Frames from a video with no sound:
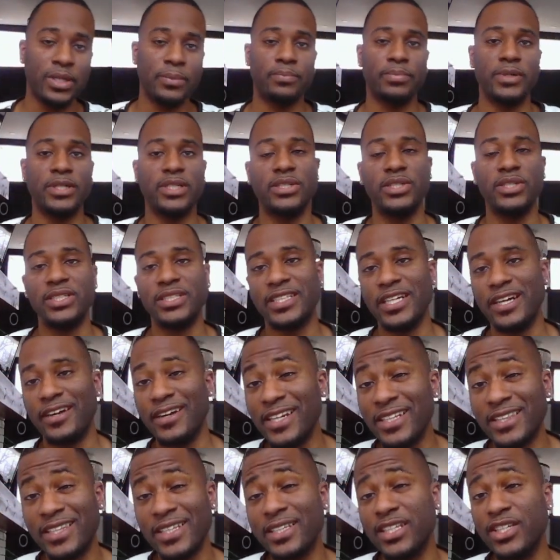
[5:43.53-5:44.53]
But is there
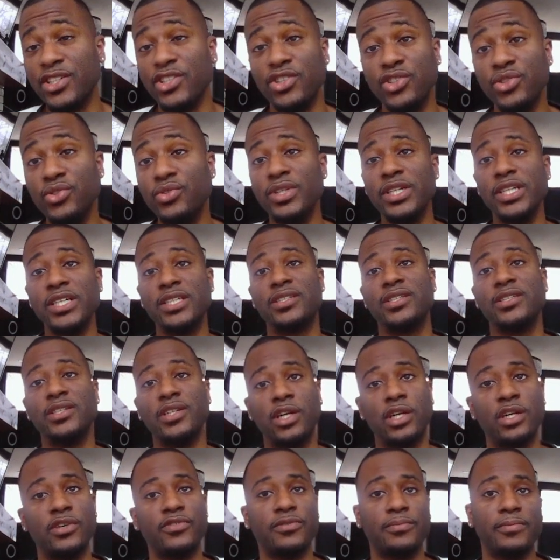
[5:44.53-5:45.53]
anything that you need to
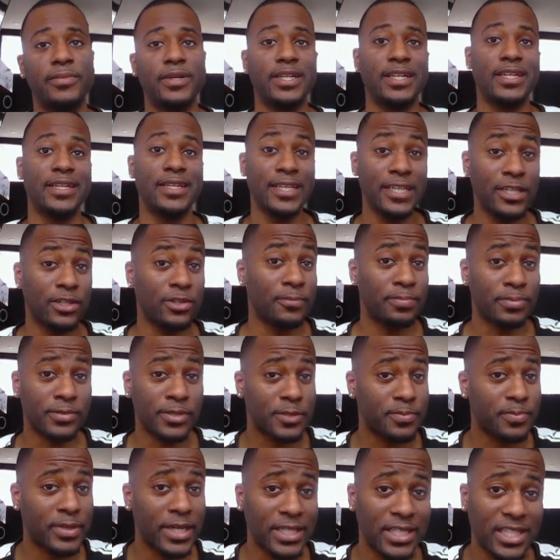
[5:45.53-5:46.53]
know from a legal
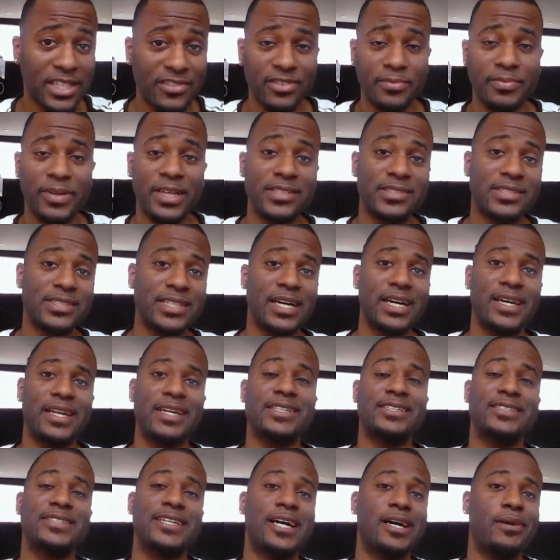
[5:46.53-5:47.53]
perspective about side
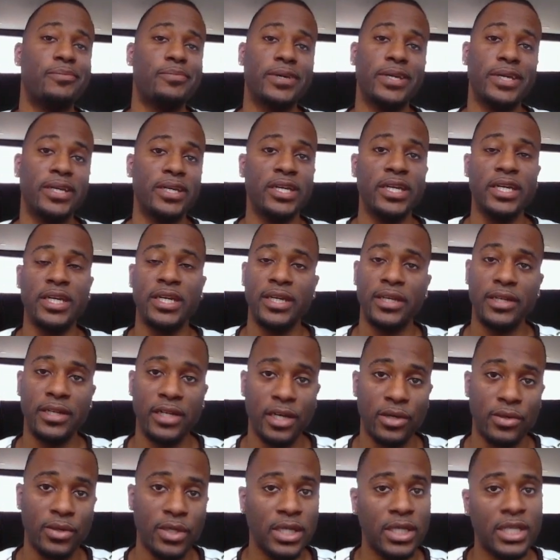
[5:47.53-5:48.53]
A, side B?
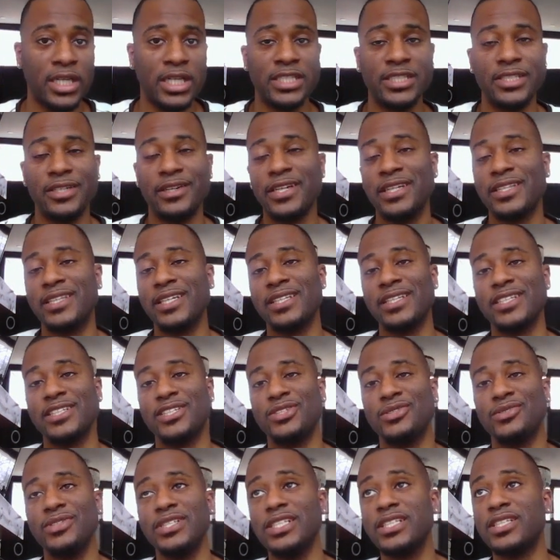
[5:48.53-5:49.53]
No. Is there anything that
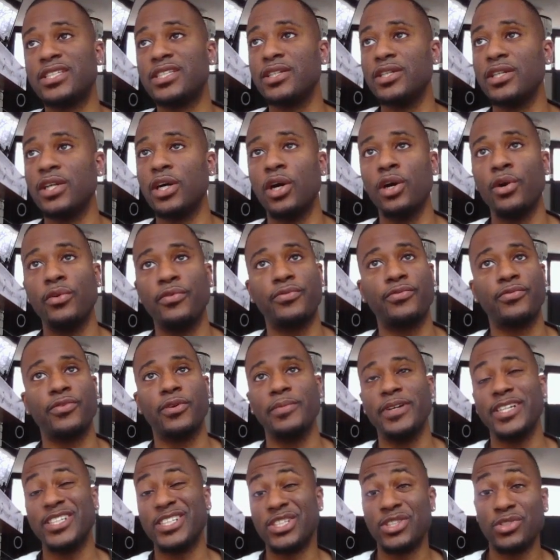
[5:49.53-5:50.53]
you need to know
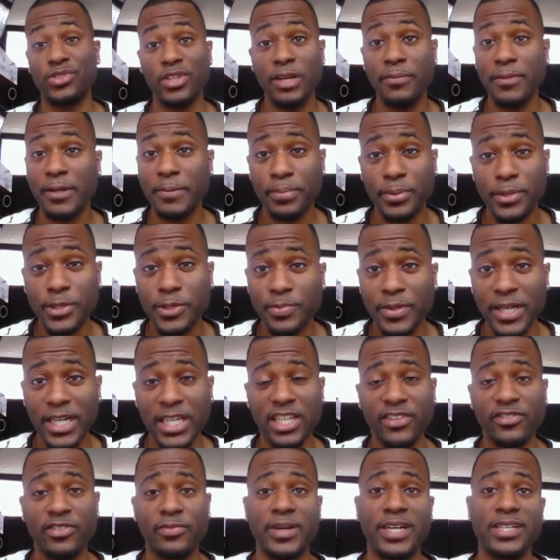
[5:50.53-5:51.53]
from a streaming
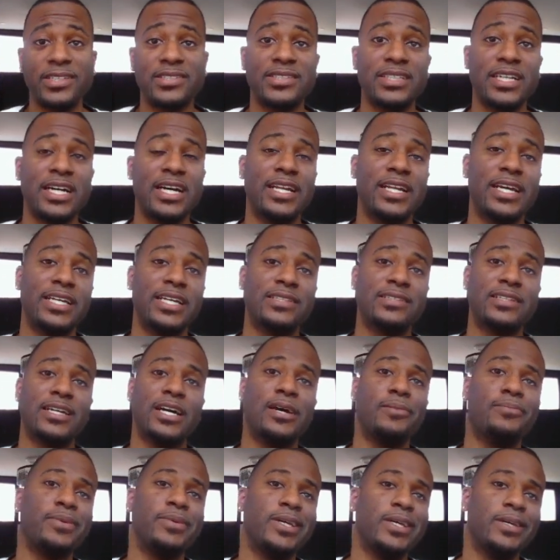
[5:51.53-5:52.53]
perspective about side A,
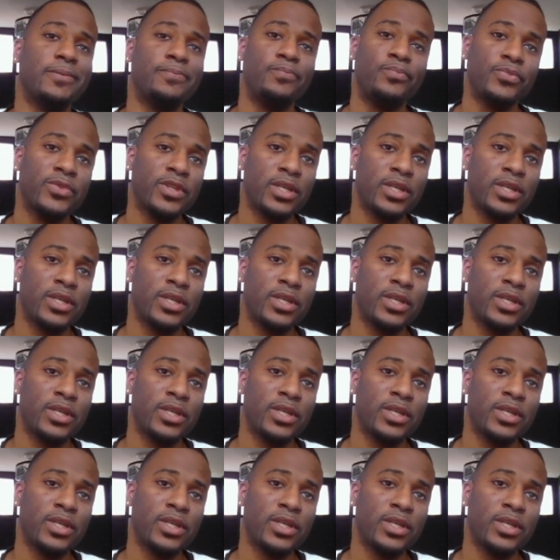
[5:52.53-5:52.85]
side B?